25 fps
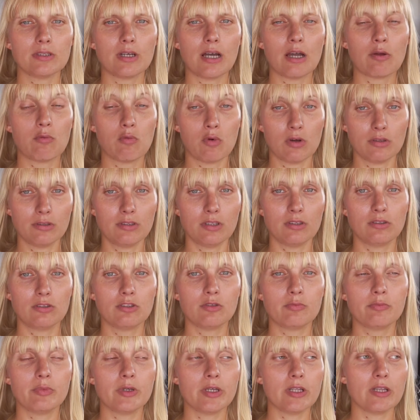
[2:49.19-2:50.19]
I wanted
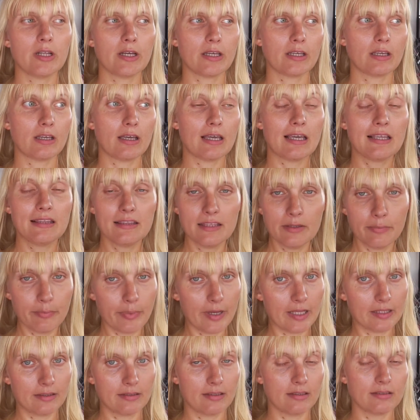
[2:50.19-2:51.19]
to be
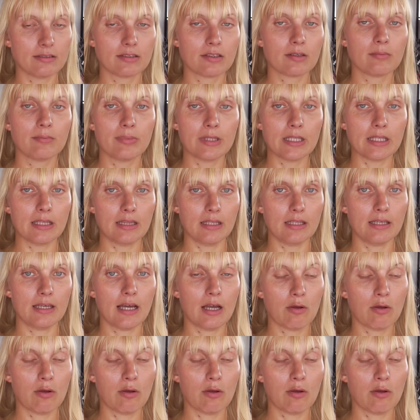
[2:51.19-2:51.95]
independent completely.